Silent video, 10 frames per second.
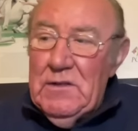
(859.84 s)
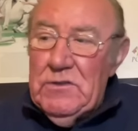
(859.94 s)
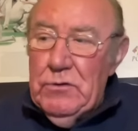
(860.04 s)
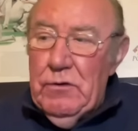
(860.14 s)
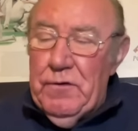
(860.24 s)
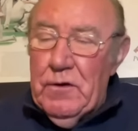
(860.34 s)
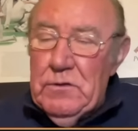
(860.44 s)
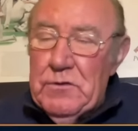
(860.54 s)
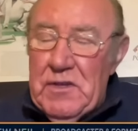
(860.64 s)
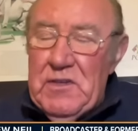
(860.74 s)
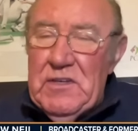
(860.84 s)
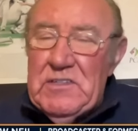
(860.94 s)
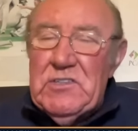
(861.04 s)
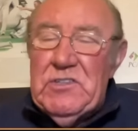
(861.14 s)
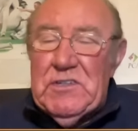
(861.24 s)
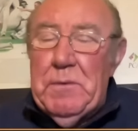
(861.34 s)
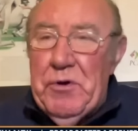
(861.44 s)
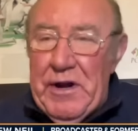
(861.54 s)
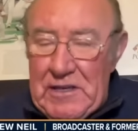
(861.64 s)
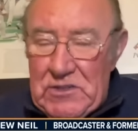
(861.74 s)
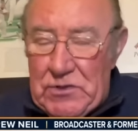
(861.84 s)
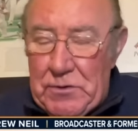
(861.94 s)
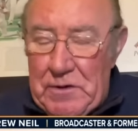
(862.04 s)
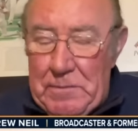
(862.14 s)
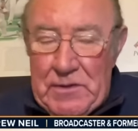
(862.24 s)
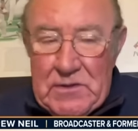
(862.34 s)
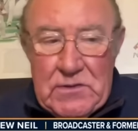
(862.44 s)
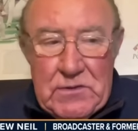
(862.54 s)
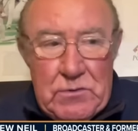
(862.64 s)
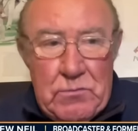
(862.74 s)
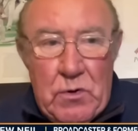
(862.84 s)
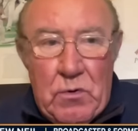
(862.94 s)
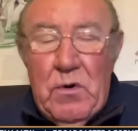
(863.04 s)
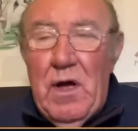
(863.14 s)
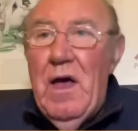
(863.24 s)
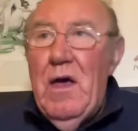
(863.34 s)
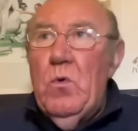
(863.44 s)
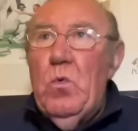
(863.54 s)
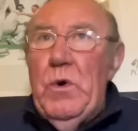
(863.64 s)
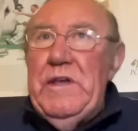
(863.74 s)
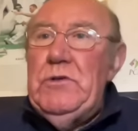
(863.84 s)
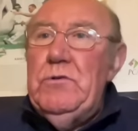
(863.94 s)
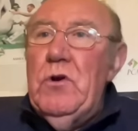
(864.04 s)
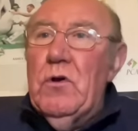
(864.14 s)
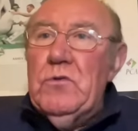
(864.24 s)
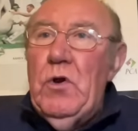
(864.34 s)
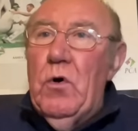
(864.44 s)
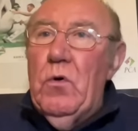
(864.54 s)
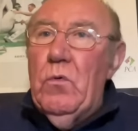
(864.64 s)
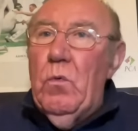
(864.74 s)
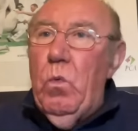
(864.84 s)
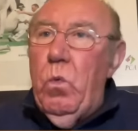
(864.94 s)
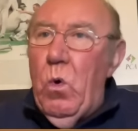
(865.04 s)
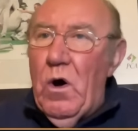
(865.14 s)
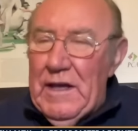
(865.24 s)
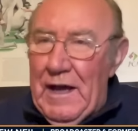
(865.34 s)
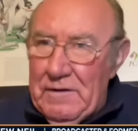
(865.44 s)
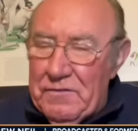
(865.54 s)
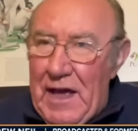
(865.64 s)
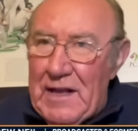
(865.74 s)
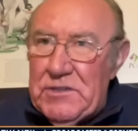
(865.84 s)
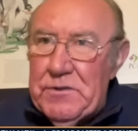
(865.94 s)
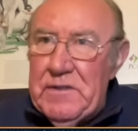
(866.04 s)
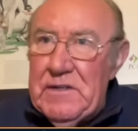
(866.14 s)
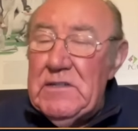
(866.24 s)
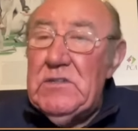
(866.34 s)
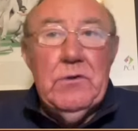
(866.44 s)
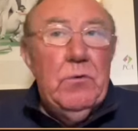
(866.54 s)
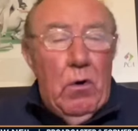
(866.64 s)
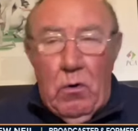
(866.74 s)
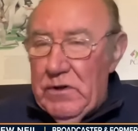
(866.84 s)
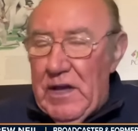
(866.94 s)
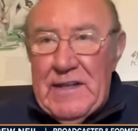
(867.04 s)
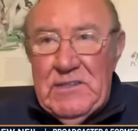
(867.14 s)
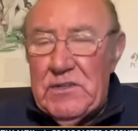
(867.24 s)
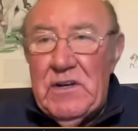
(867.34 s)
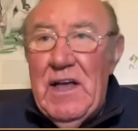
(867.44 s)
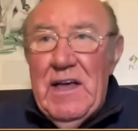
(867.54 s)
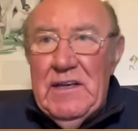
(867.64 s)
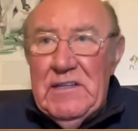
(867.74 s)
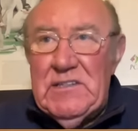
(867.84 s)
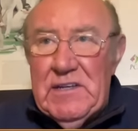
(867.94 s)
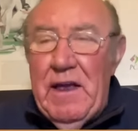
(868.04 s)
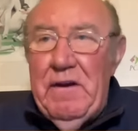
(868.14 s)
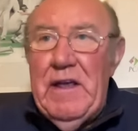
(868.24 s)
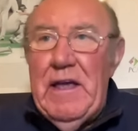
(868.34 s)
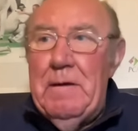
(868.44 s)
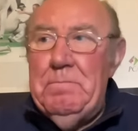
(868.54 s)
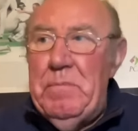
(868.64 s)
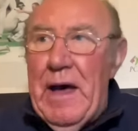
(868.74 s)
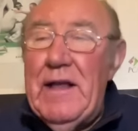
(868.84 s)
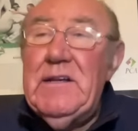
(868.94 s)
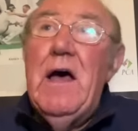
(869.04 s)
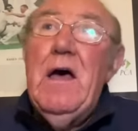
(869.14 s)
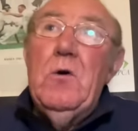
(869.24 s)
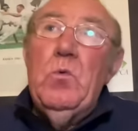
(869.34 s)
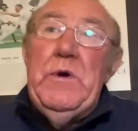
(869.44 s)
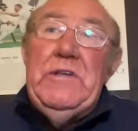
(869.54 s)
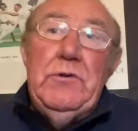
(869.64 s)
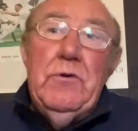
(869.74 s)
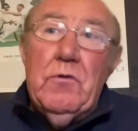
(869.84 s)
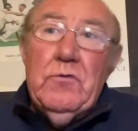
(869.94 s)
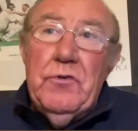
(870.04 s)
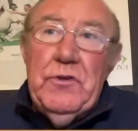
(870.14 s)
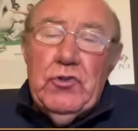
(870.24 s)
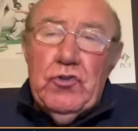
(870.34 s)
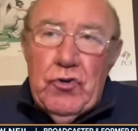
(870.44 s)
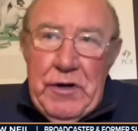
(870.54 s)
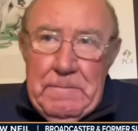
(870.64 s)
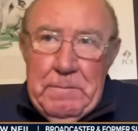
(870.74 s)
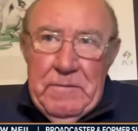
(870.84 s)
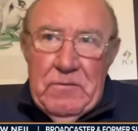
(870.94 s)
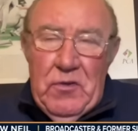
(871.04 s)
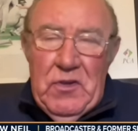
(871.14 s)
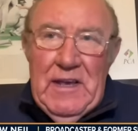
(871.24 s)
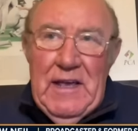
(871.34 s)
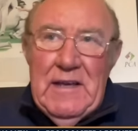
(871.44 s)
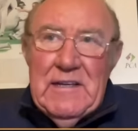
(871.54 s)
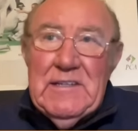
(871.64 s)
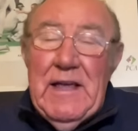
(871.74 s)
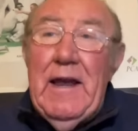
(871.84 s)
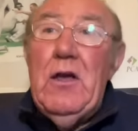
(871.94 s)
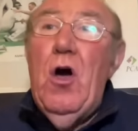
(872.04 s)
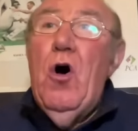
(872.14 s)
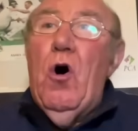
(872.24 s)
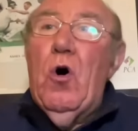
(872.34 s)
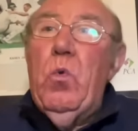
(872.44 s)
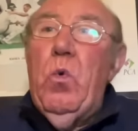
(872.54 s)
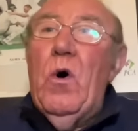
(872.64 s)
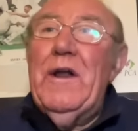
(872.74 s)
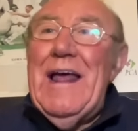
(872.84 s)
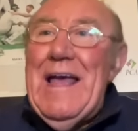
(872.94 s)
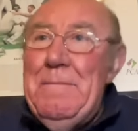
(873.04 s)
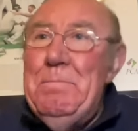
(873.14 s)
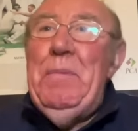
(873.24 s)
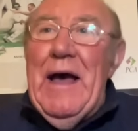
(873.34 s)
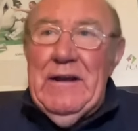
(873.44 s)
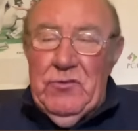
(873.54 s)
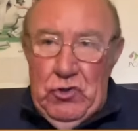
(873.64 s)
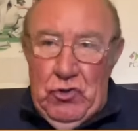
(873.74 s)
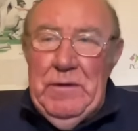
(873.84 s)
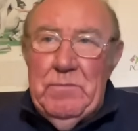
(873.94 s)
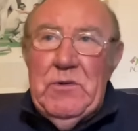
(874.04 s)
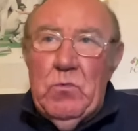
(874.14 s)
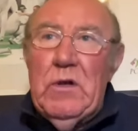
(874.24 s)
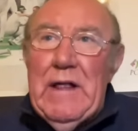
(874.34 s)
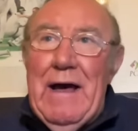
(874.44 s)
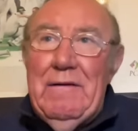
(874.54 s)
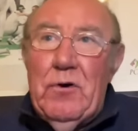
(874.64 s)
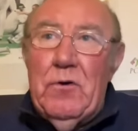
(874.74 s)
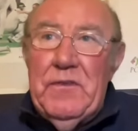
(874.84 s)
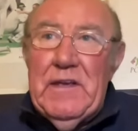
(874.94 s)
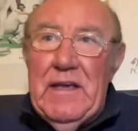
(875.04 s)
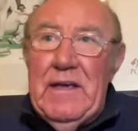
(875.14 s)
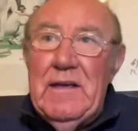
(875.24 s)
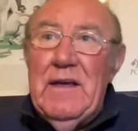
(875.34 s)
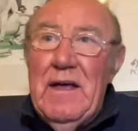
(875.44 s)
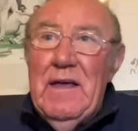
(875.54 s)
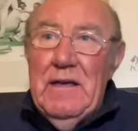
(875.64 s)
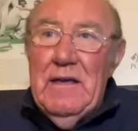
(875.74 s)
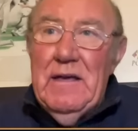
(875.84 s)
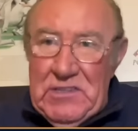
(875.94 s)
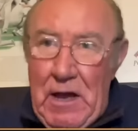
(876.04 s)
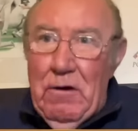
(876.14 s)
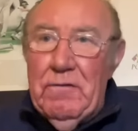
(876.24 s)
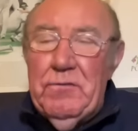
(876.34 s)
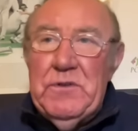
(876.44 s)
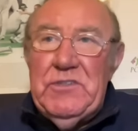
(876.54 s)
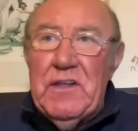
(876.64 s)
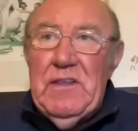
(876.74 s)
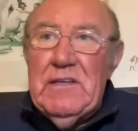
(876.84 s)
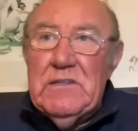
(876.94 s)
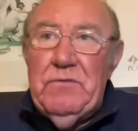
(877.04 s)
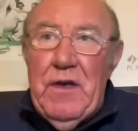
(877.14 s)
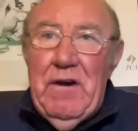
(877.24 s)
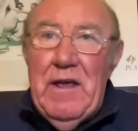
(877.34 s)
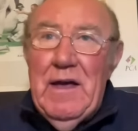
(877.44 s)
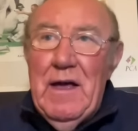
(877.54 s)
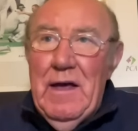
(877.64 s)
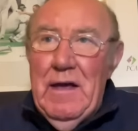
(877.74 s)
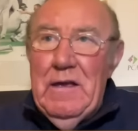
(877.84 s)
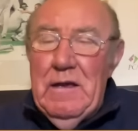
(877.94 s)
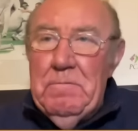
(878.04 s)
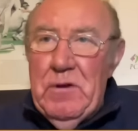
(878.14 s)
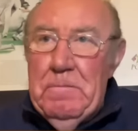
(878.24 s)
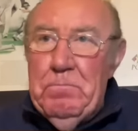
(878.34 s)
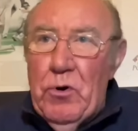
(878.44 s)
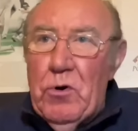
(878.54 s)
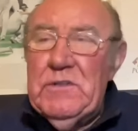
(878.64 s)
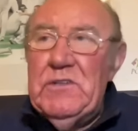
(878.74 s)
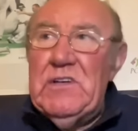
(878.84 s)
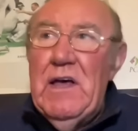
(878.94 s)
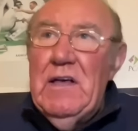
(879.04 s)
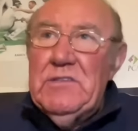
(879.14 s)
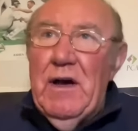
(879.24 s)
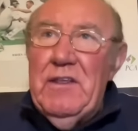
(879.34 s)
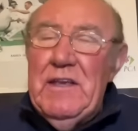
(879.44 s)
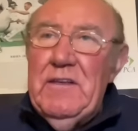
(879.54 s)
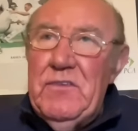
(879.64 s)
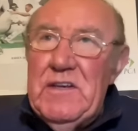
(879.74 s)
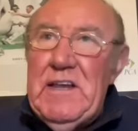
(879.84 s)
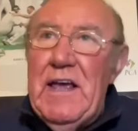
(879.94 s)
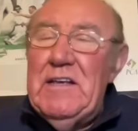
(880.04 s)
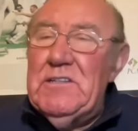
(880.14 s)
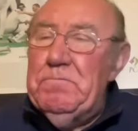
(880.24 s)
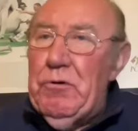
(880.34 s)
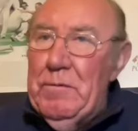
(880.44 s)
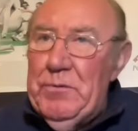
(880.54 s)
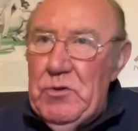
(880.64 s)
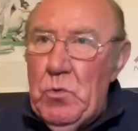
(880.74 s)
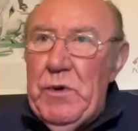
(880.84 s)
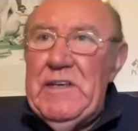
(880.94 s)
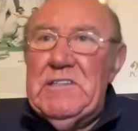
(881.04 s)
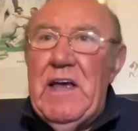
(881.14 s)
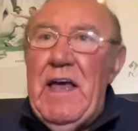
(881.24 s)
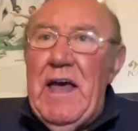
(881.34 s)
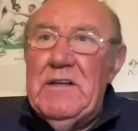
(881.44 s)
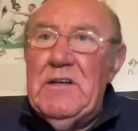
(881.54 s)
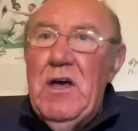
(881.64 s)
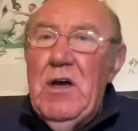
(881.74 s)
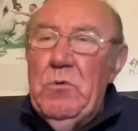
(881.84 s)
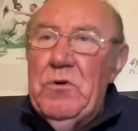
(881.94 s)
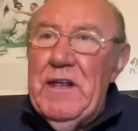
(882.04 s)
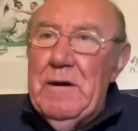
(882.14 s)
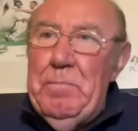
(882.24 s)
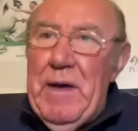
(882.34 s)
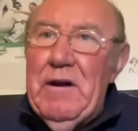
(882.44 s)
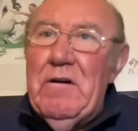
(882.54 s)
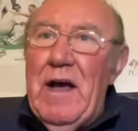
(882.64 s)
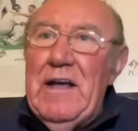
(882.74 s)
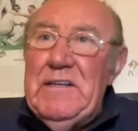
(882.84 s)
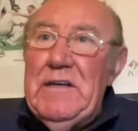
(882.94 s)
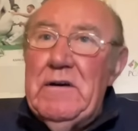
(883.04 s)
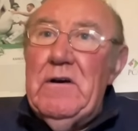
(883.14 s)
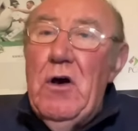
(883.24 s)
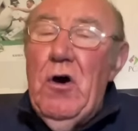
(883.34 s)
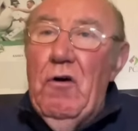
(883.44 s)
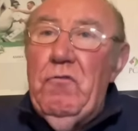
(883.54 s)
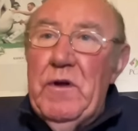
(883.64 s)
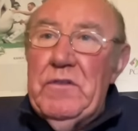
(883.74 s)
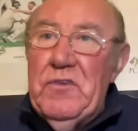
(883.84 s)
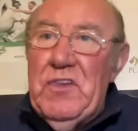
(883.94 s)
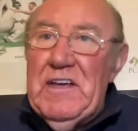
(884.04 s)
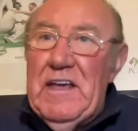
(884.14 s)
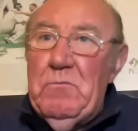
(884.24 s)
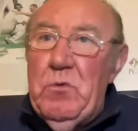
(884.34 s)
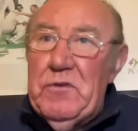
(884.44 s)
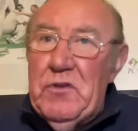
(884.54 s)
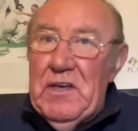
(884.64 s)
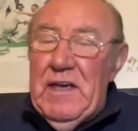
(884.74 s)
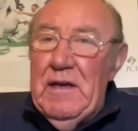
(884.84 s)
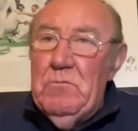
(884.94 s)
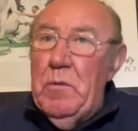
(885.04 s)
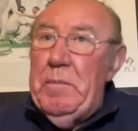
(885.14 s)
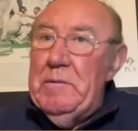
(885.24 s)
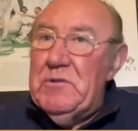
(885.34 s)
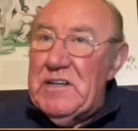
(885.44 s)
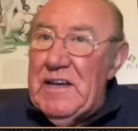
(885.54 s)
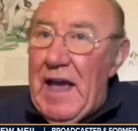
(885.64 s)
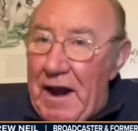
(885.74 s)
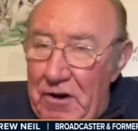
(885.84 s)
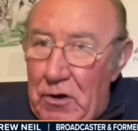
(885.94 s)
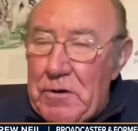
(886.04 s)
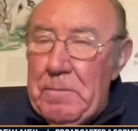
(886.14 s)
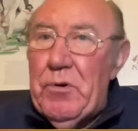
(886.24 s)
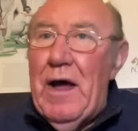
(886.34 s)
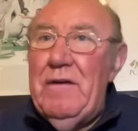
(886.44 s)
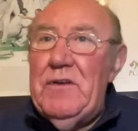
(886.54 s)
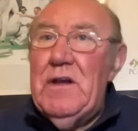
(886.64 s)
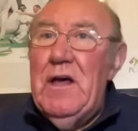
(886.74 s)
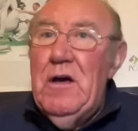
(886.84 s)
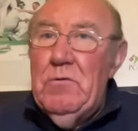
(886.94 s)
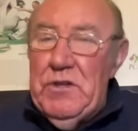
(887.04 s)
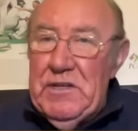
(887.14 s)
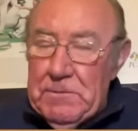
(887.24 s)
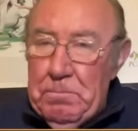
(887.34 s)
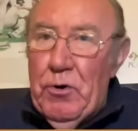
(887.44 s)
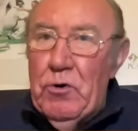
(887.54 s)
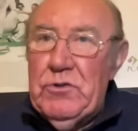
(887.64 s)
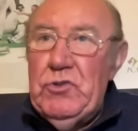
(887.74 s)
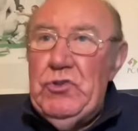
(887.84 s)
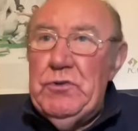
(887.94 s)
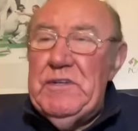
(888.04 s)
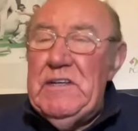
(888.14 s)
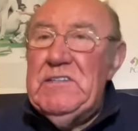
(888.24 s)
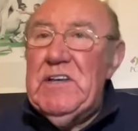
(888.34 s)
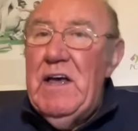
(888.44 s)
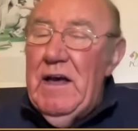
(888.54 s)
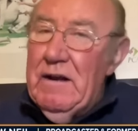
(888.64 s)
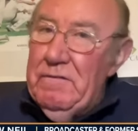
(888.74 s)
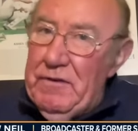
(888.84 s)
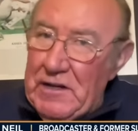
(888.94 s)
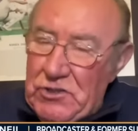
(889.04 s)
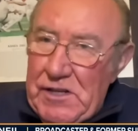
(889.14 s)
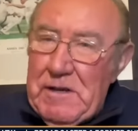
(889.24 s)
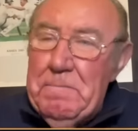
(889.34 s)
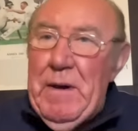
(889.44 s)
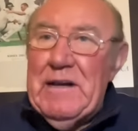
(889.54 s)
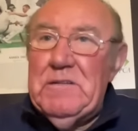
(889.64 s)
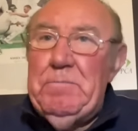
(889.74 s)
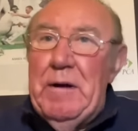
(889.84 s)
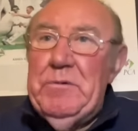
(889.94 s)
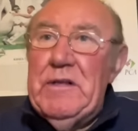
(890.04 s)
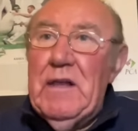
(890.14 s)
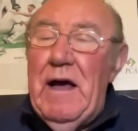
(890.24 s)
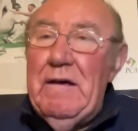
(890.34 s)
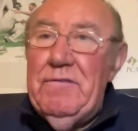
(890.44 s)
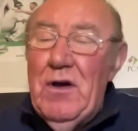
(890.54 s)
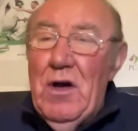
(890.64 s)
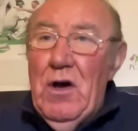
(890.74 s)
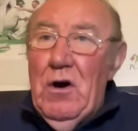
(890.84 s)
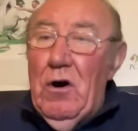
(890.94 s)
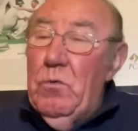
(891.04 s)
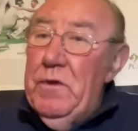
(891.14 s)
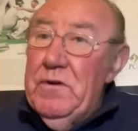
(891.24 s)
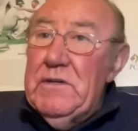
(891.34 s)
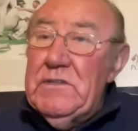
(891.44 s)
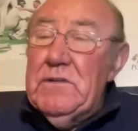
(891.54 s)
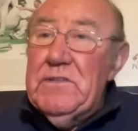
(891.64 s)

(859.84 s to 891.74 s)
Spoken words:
to look for, this is just a breaking story, Piers, as you know. We do not know what kind of cancer it is, though all cancer is scary and bad. We do not know the treatment that the king is getting or what impact the treatment will have on the king himself, which I think is very important. So I think in the days and probably the weeks ahead, we'll get a better idea of whether the king will be able to carry on in private with his important duties and eventually come back to public life, or whether it's so